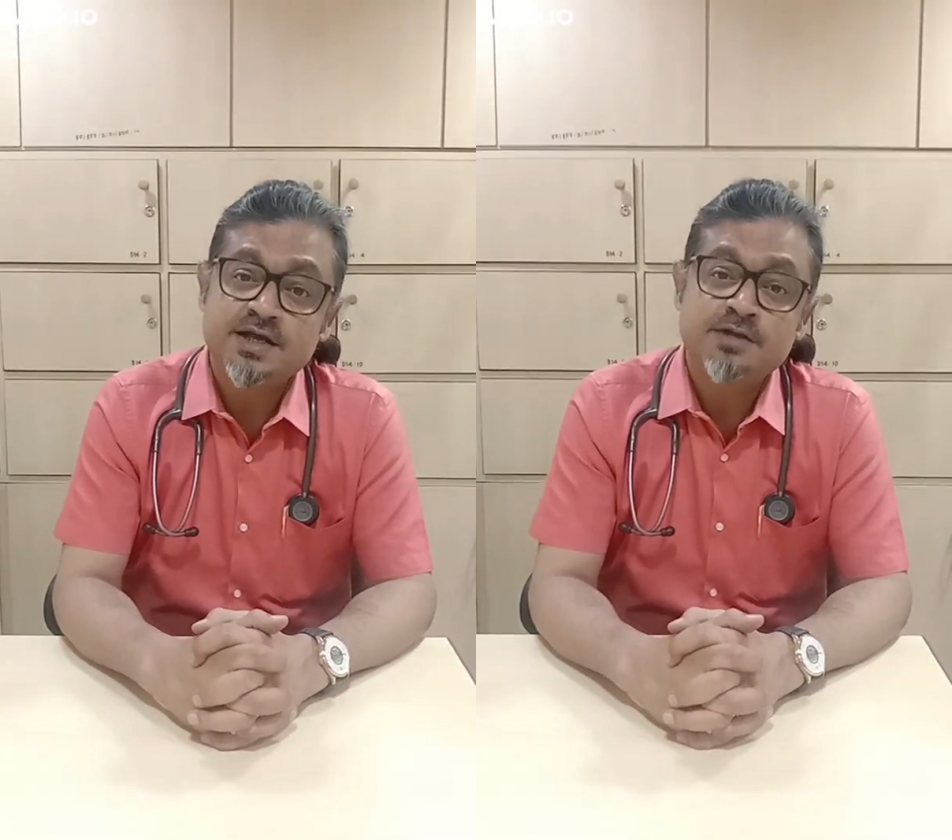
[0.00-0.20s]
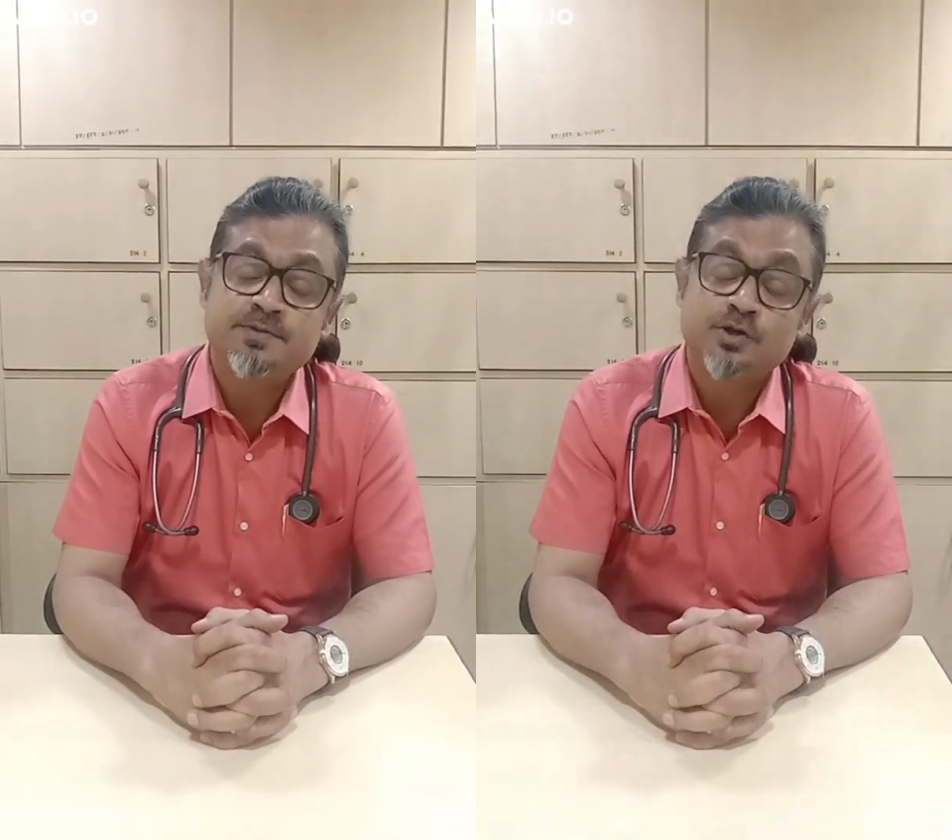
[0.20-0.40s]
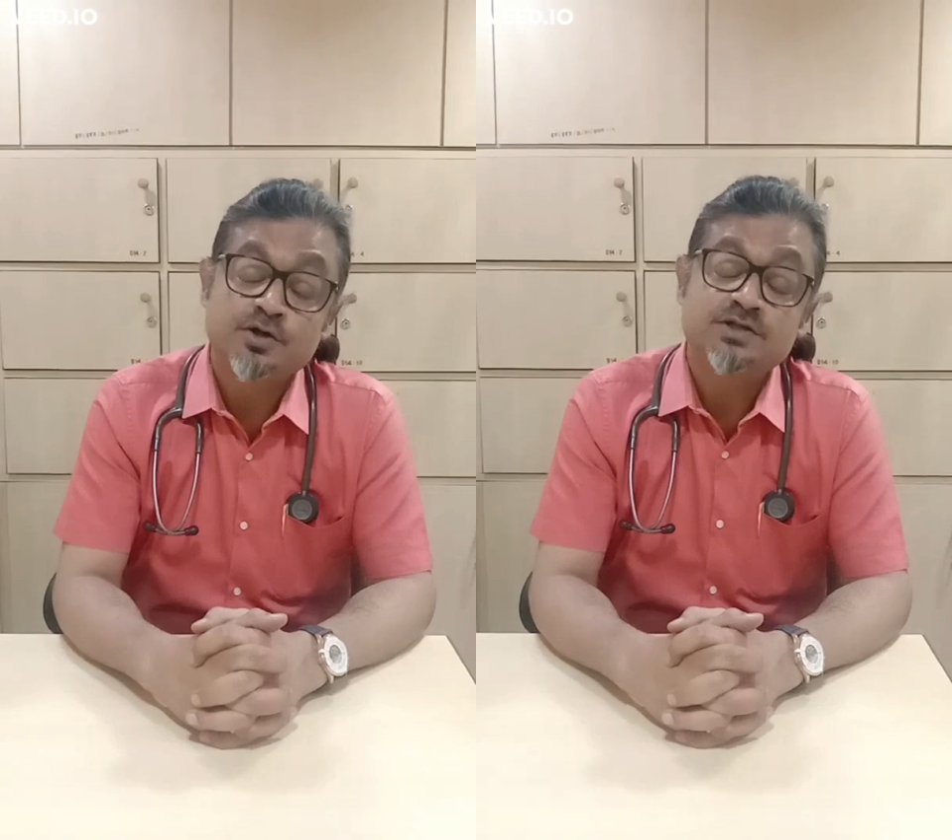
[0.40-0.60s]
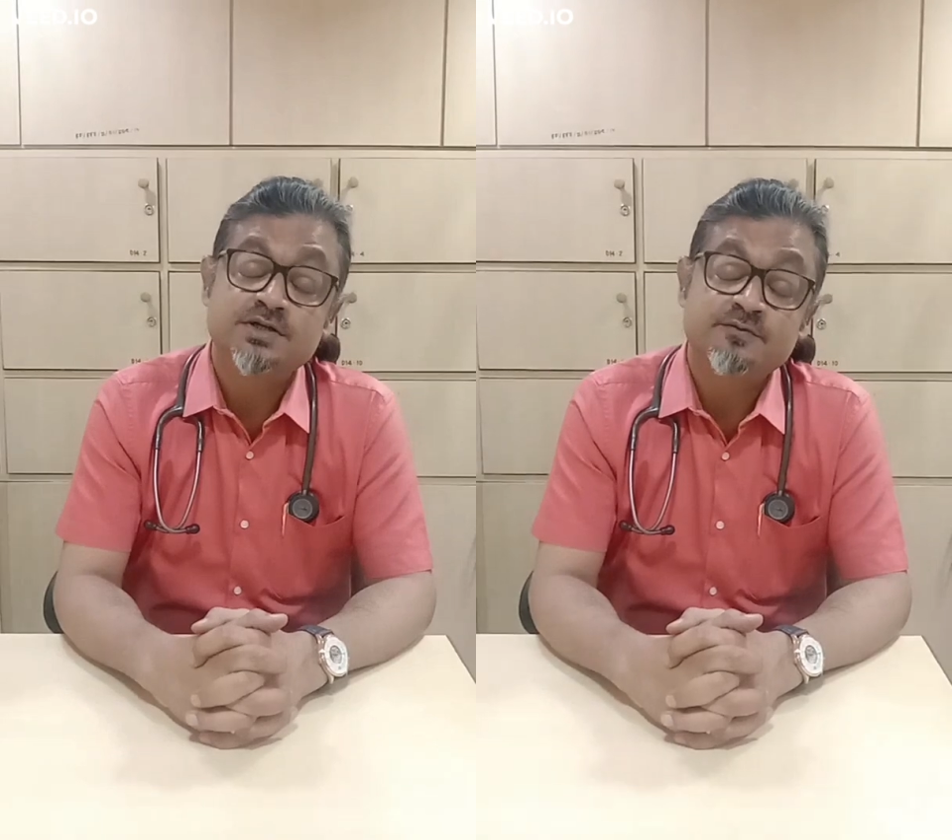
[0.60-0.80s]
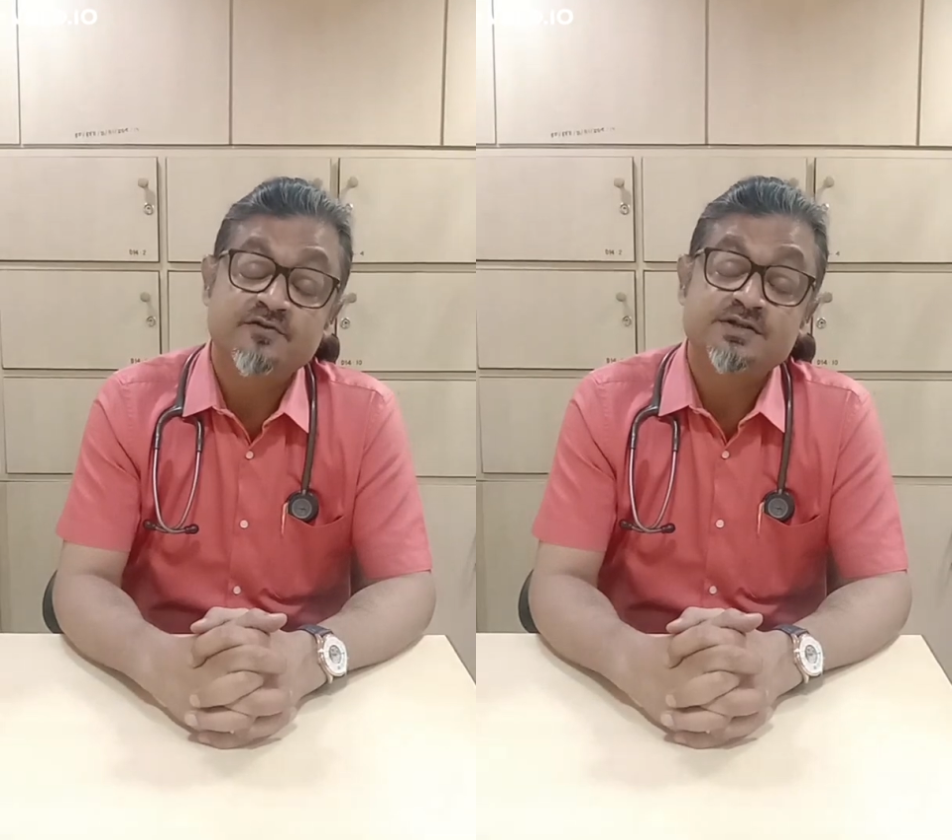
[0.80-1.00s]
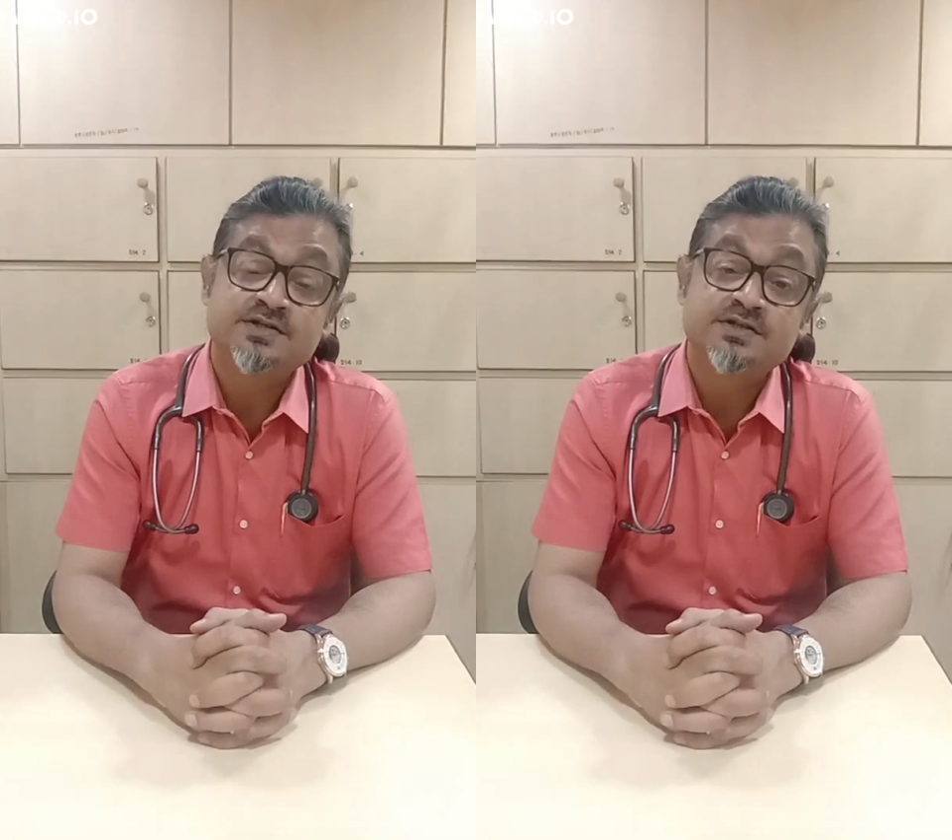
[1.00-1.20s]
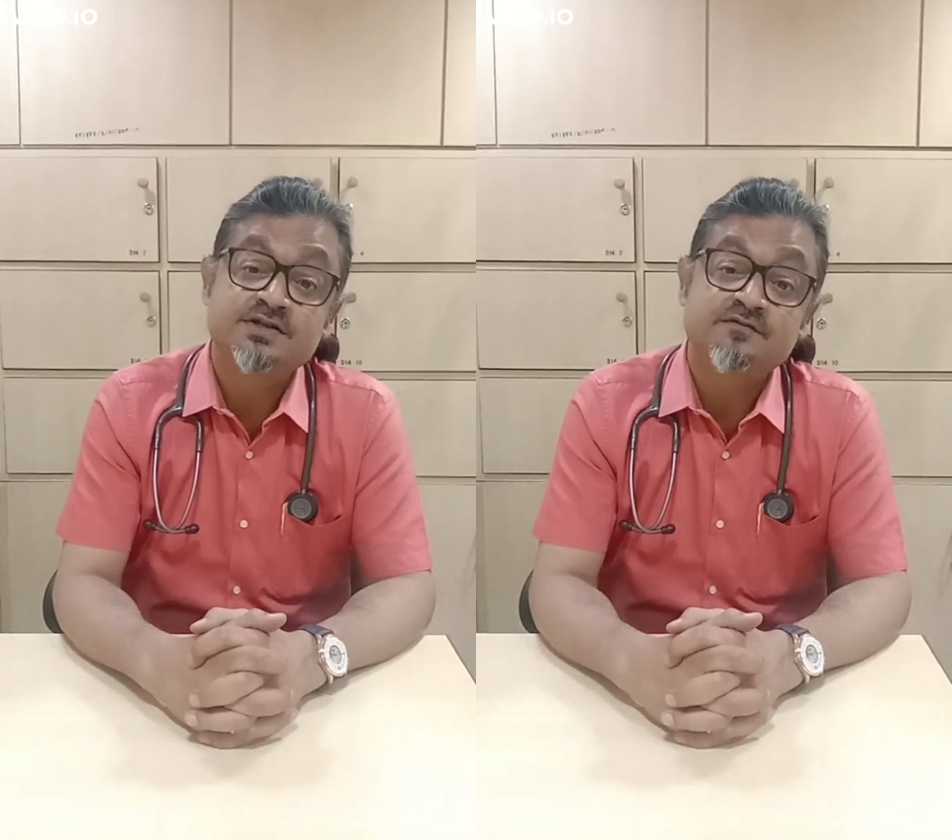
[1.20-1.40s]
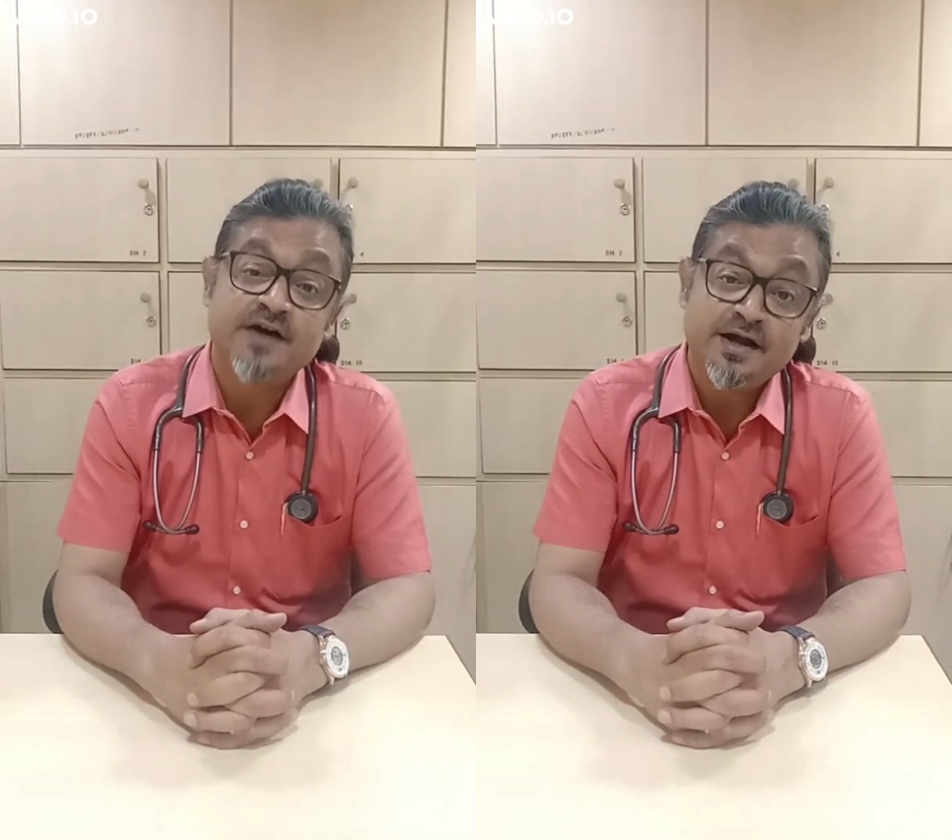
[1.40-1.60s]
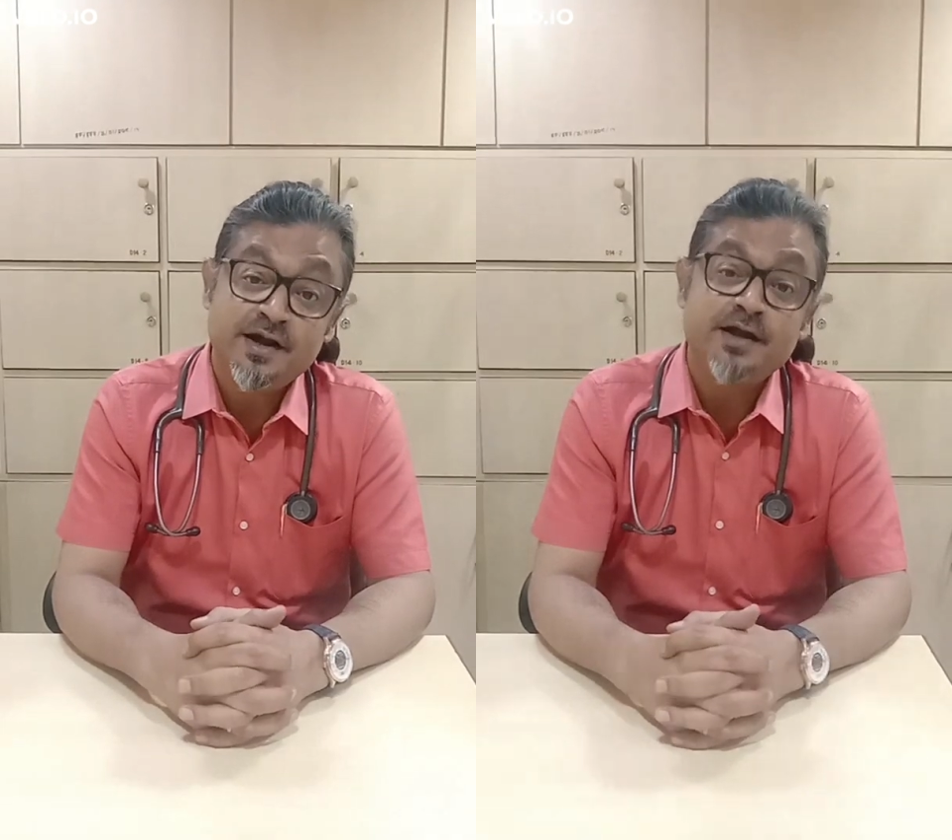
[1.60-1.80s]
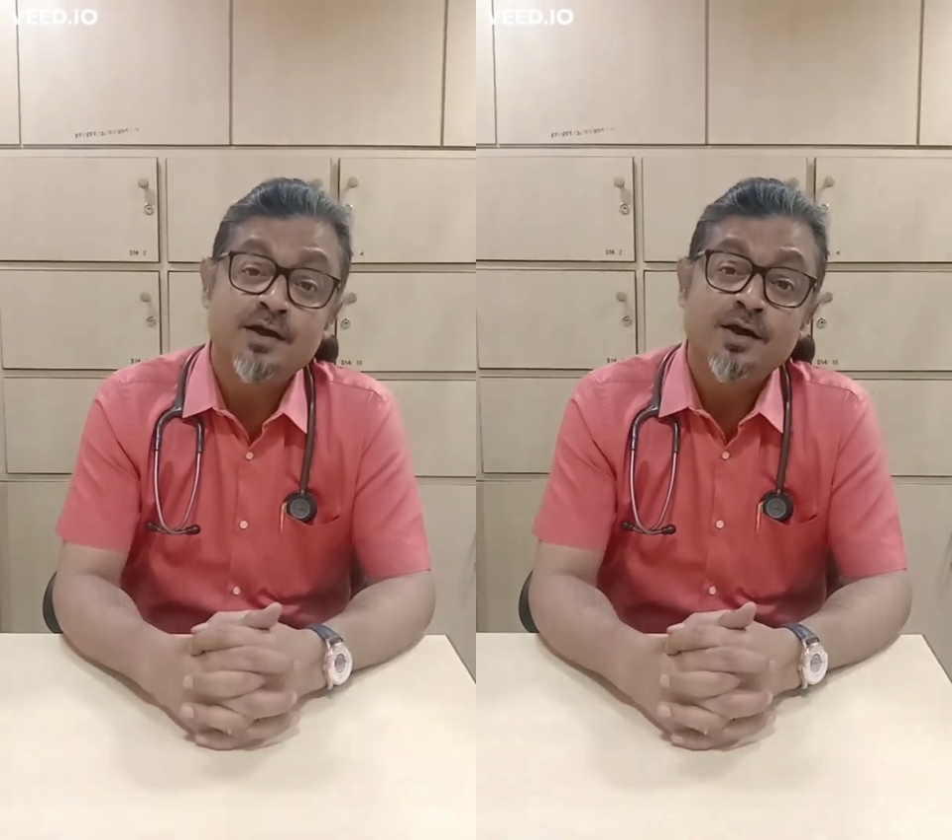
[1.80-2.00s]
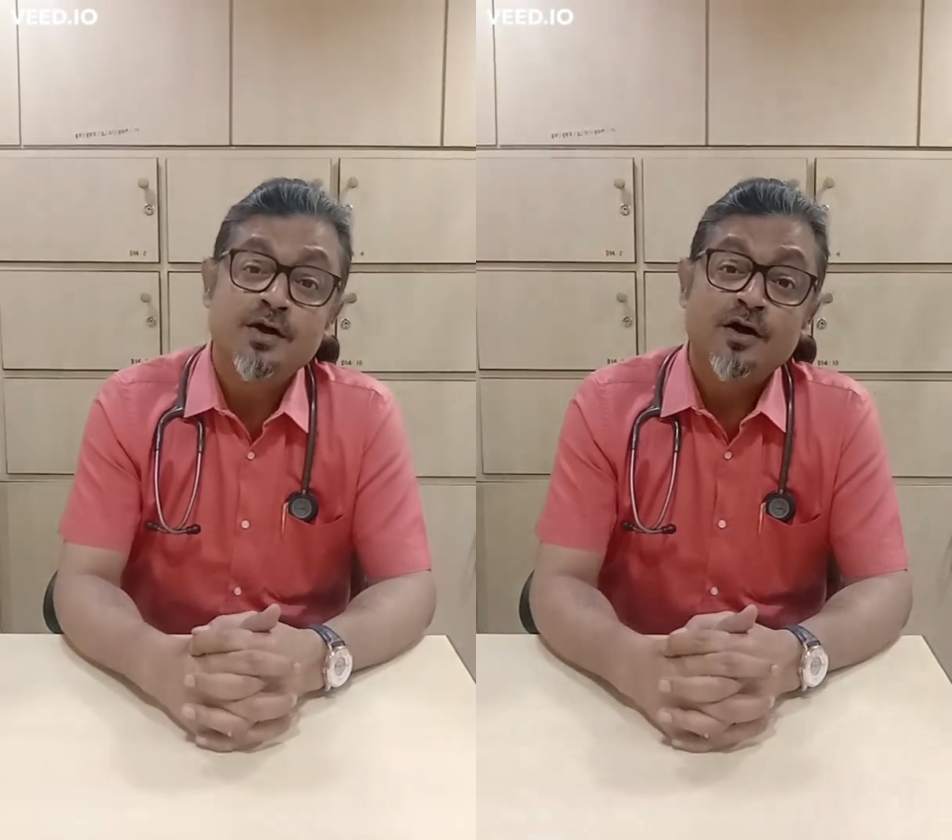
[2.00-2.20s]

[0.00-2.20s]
and the pathological difference is the finding